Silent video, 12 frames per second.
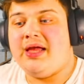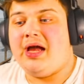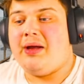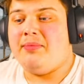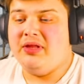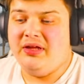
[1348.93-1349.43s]
I
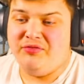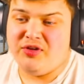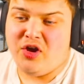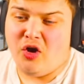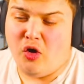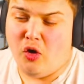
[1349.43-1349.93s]
believe we
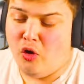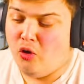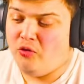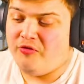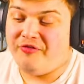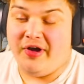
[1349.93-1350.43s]
got
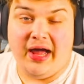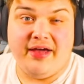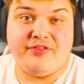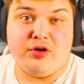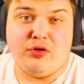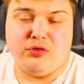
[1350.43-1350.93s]
all five
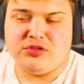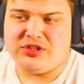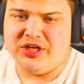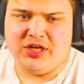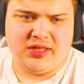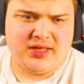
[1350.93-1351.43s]
golds
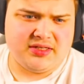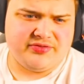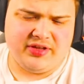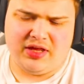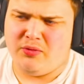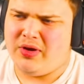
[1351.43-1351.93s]
earlier this
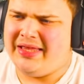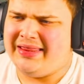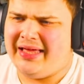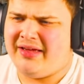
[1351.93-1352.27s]
video in like